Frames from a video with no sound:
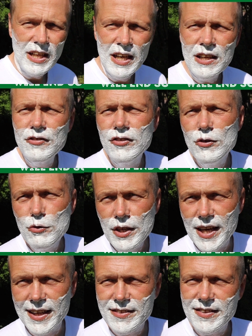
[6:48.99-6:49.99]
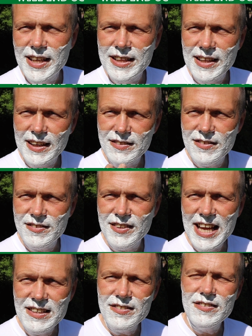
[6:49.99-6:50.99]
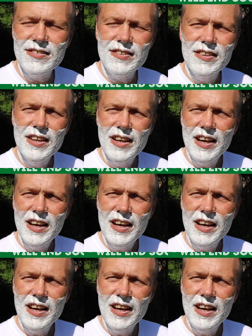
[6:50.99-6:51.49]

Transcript: luxuriate in that sense,